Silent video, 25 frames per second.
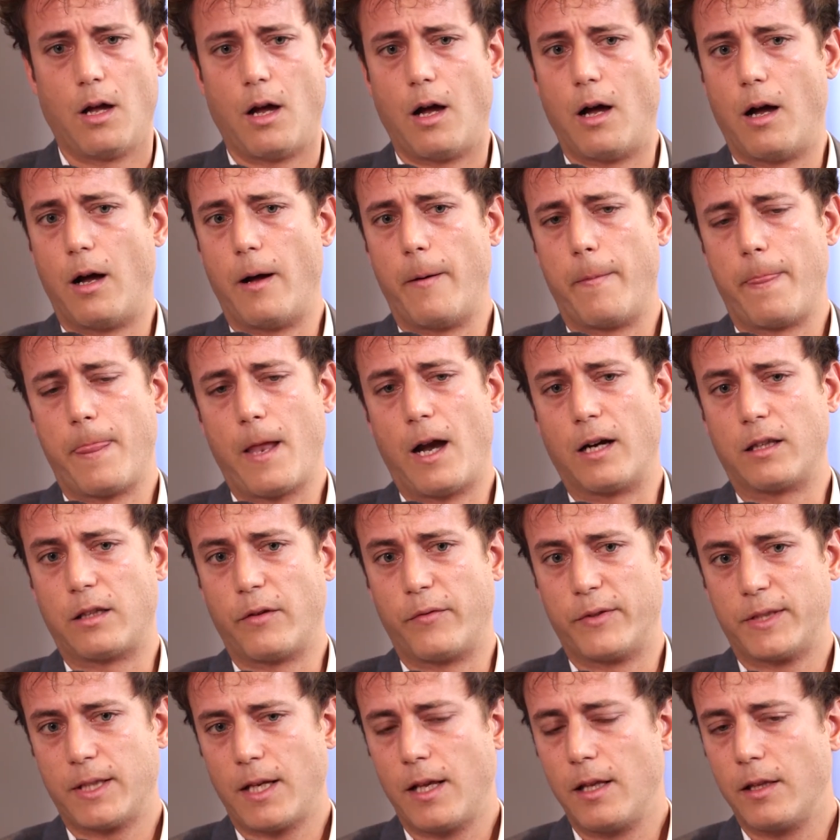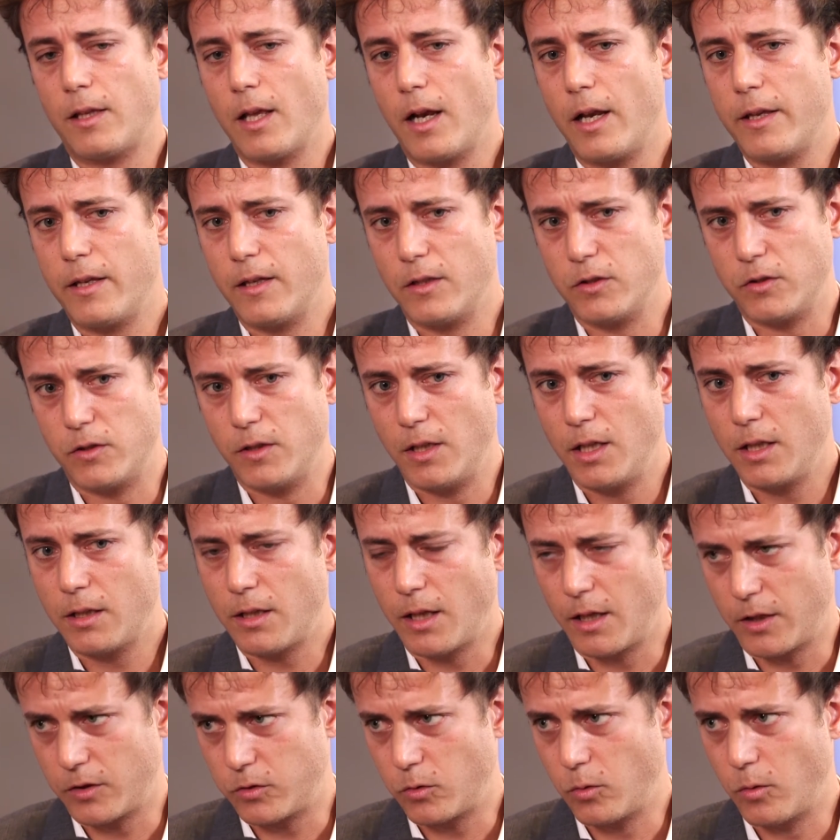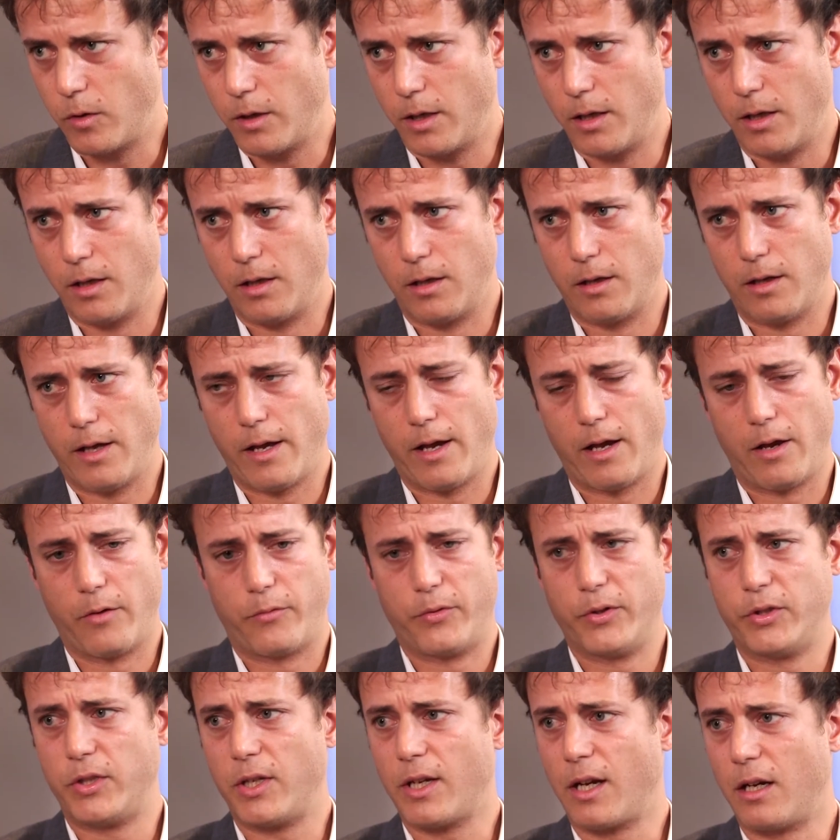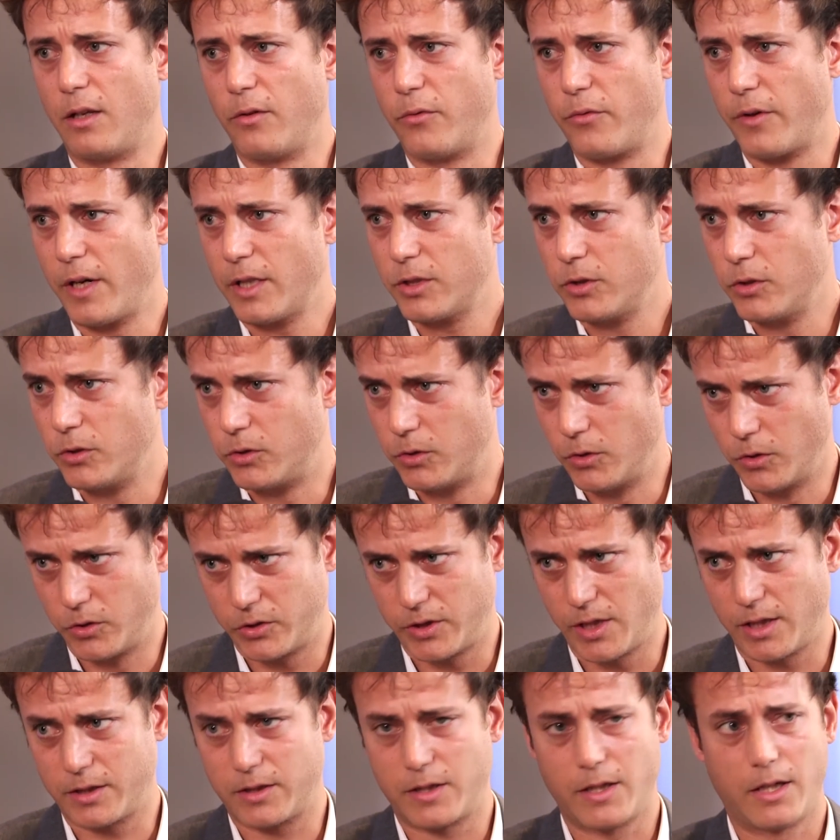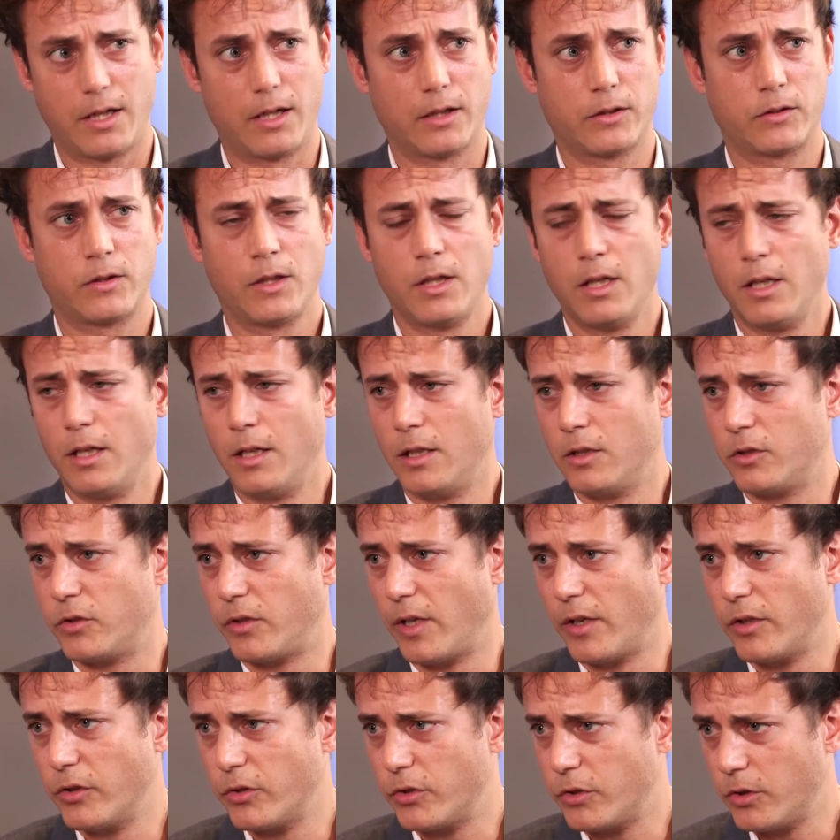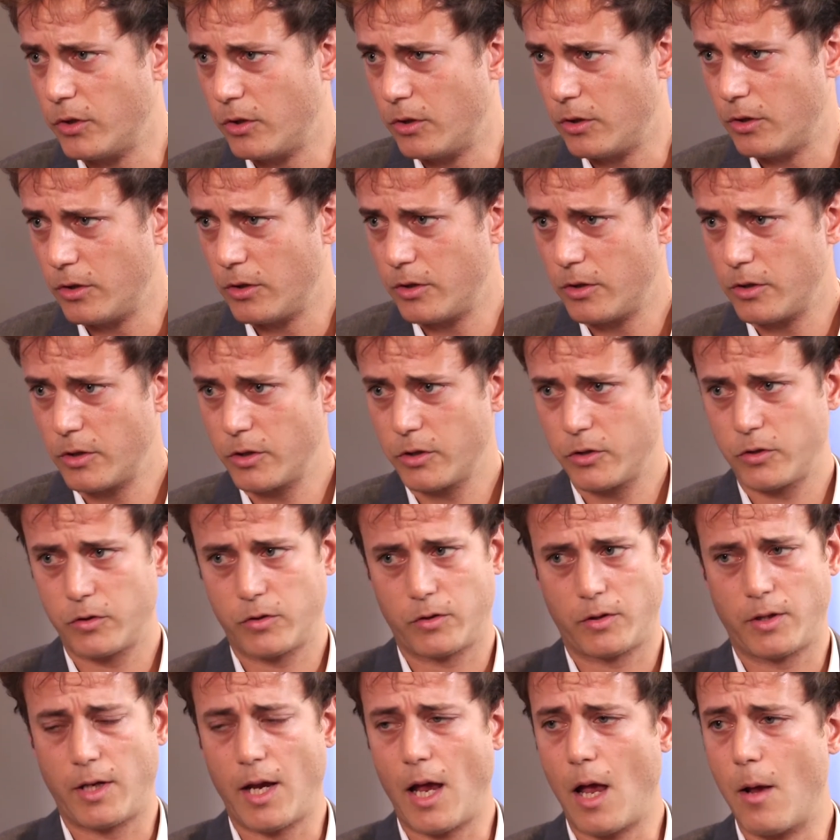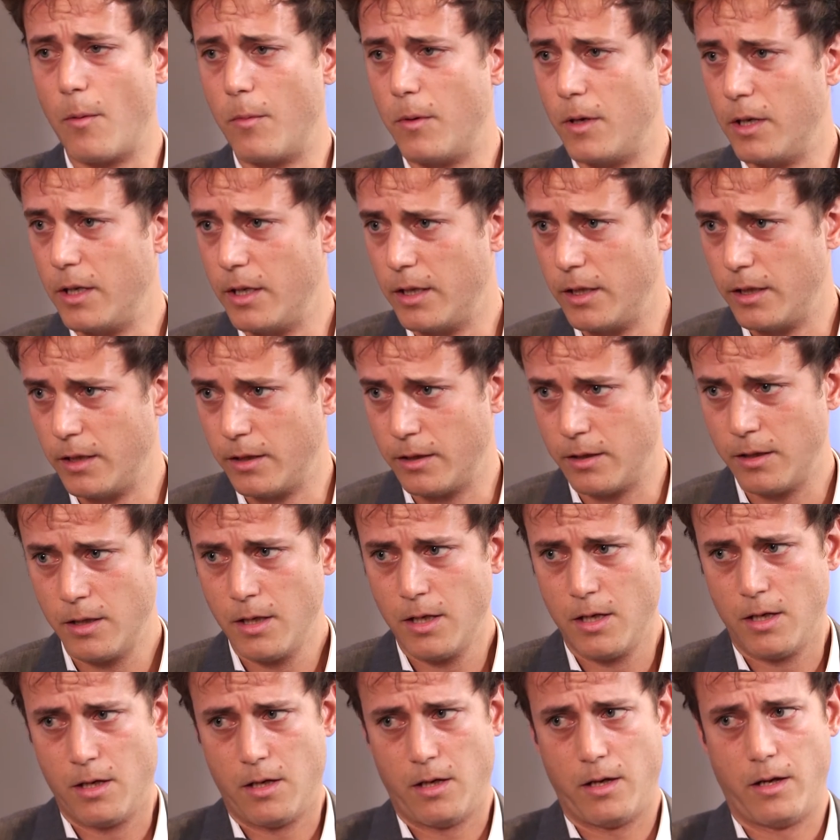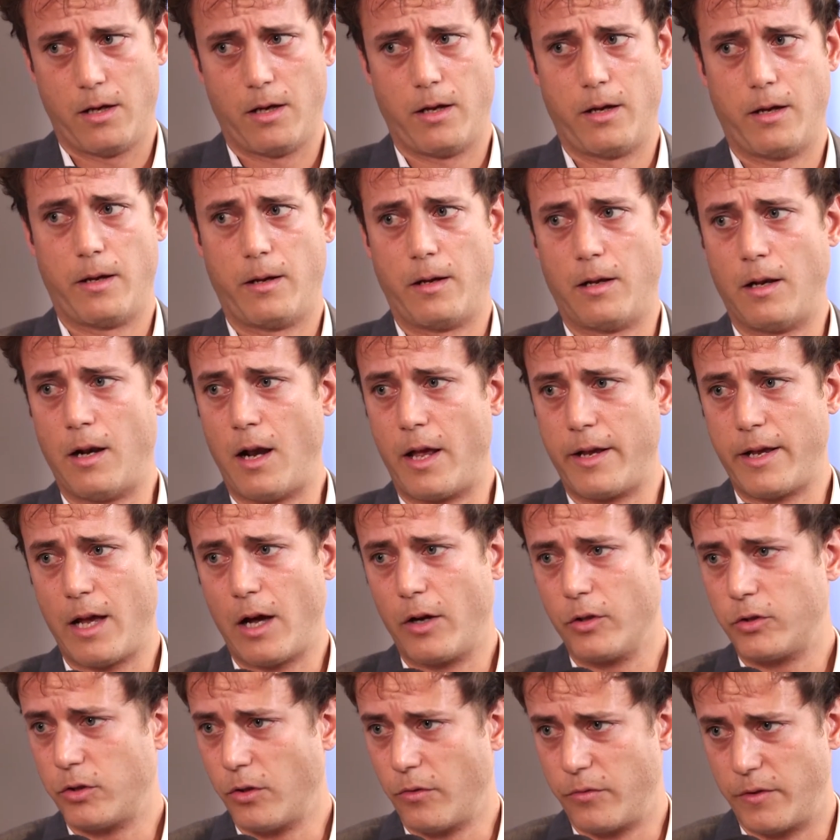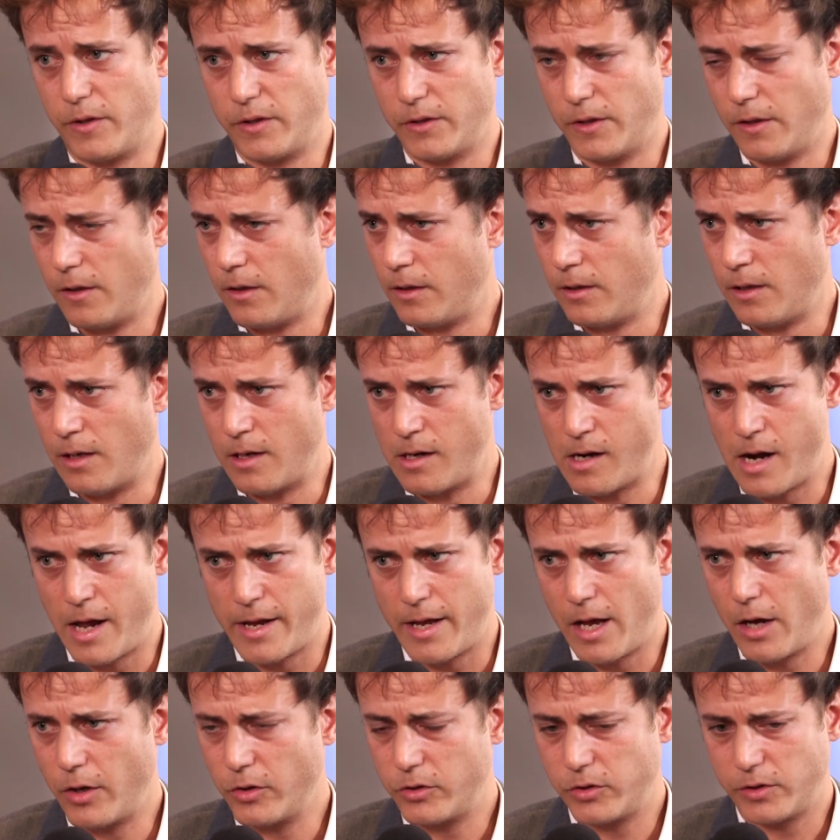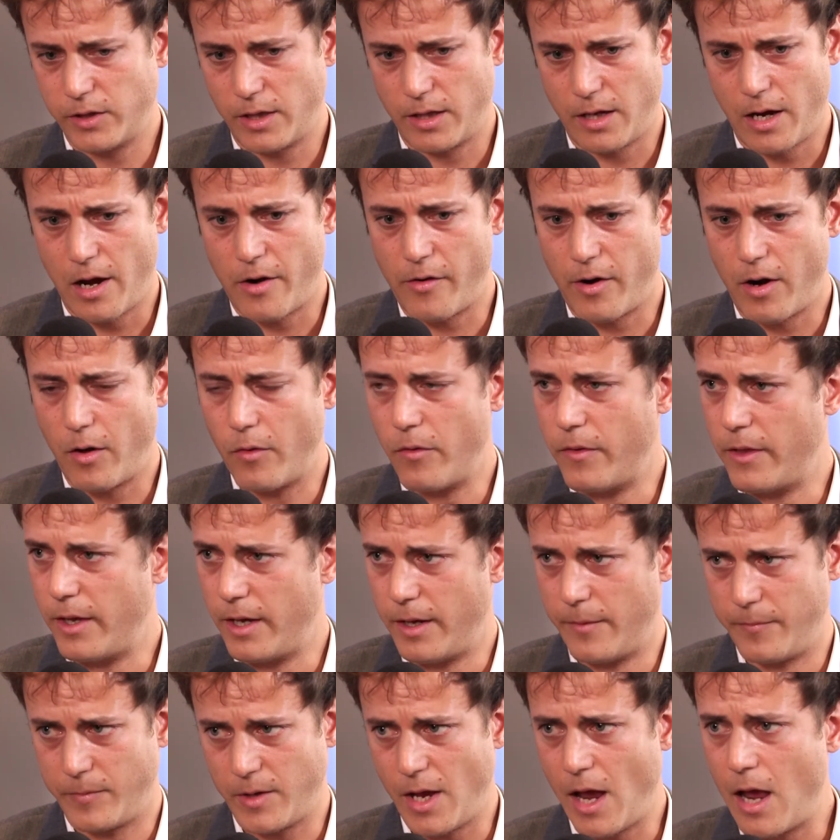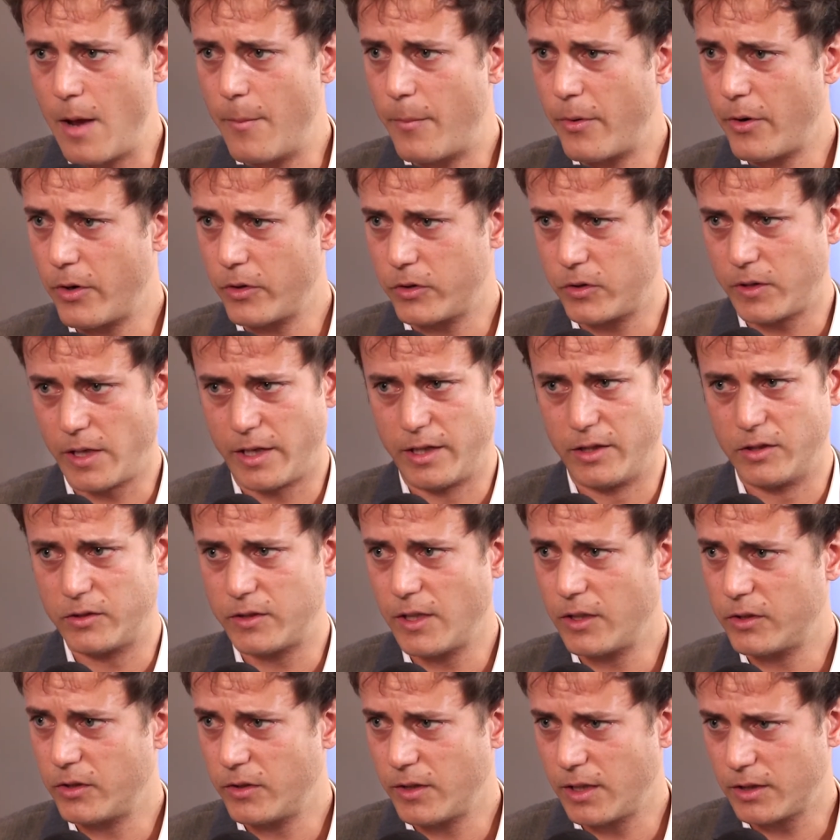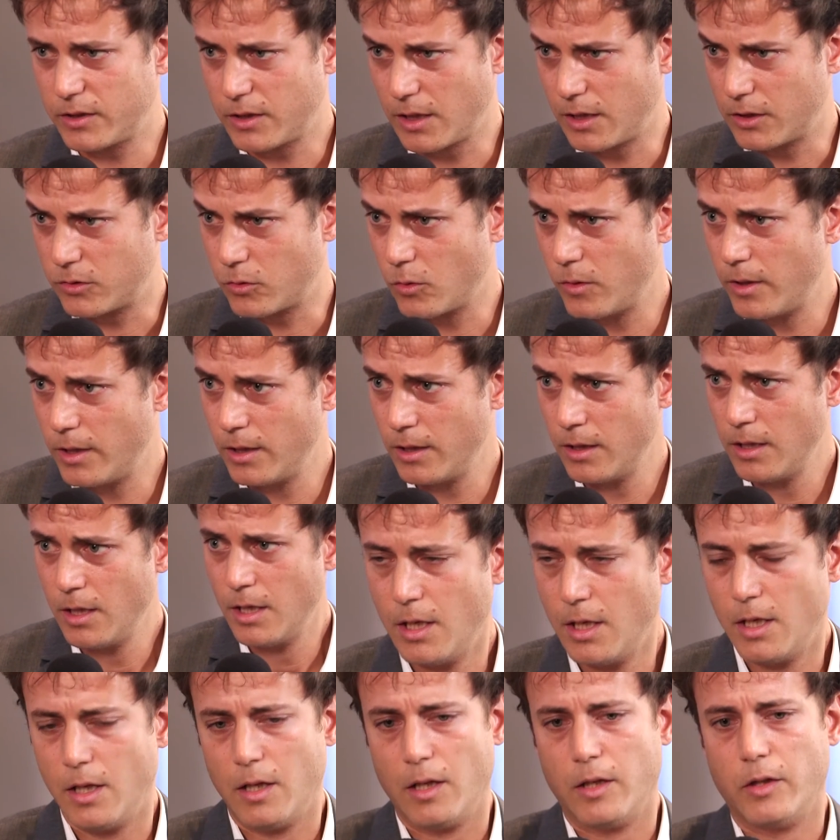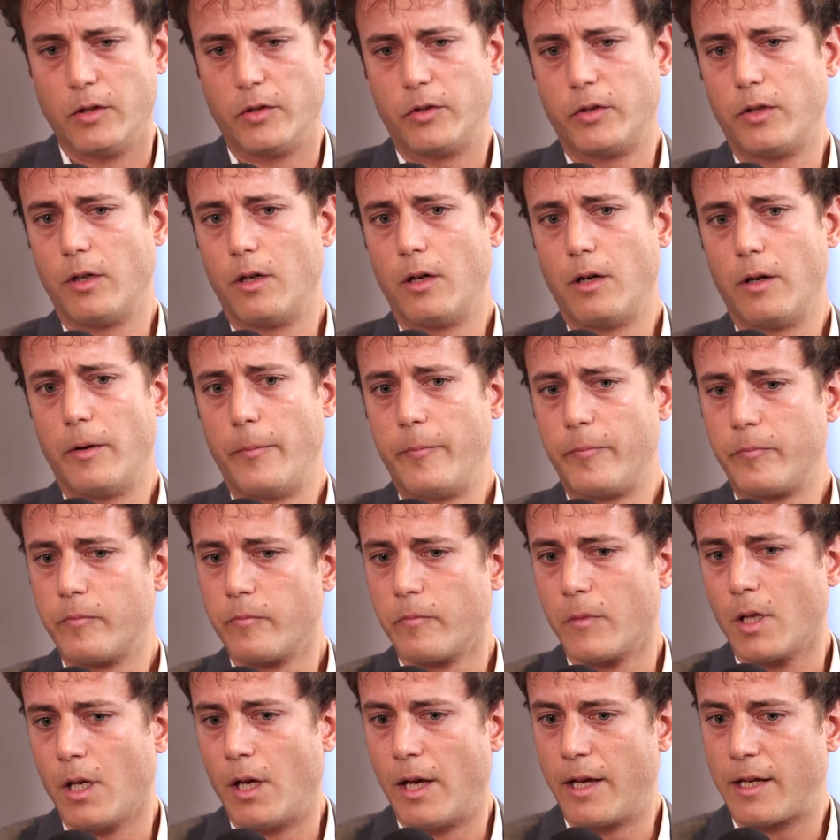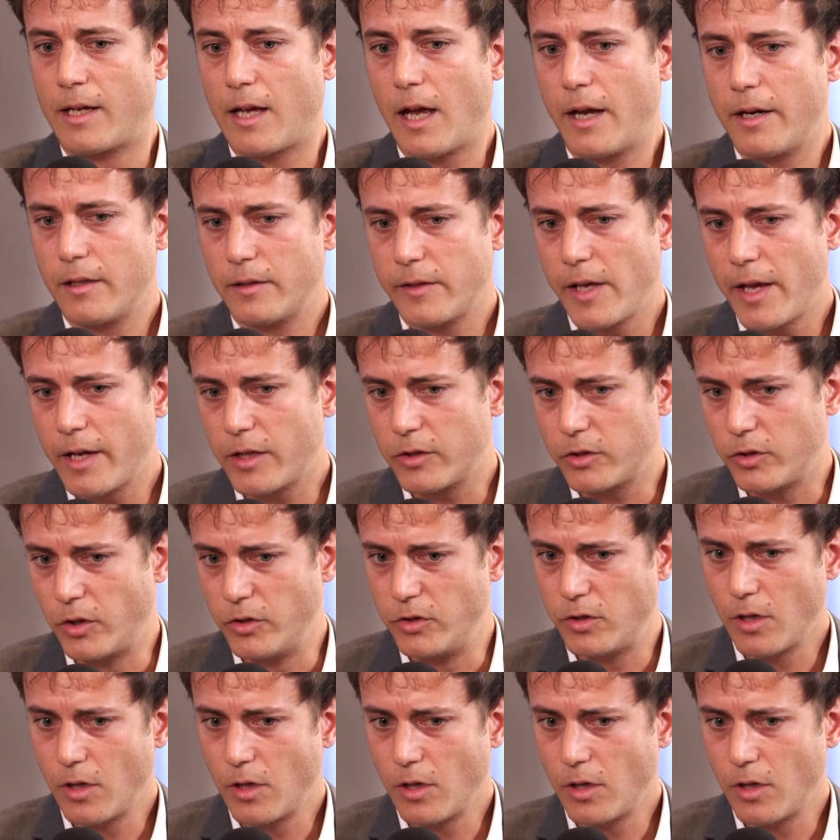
Um, artificial intelligence need as well uh, physical infrastructure such as sensors, cabling, mm. uh, layouts of the layouts uh, around the airports and stations as, as well. Yeah. So um, it can take some